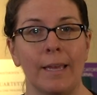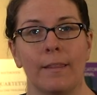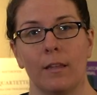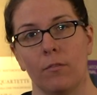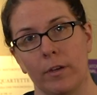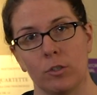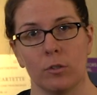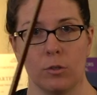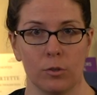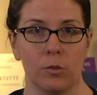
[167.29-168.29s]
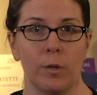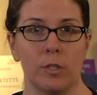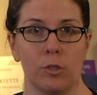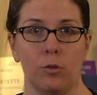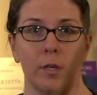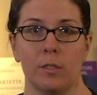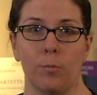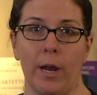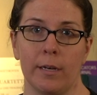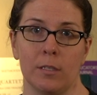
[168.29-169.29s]
And then eventually you'll switch and you'll get to
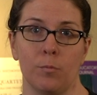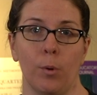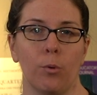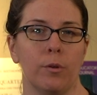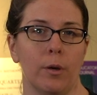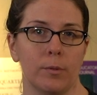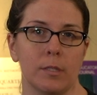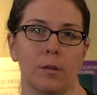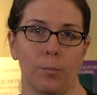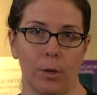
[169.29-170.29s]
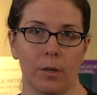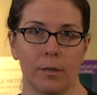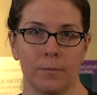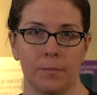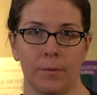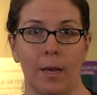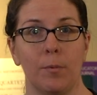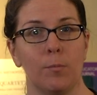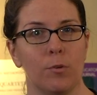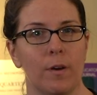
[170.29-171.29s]
practice both notes in the book. I'm
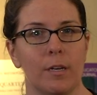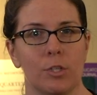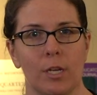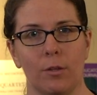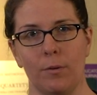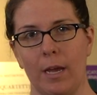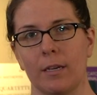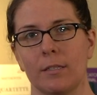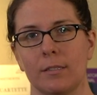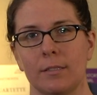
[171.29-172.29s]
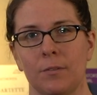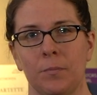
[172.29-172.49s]
going to move on to cello next.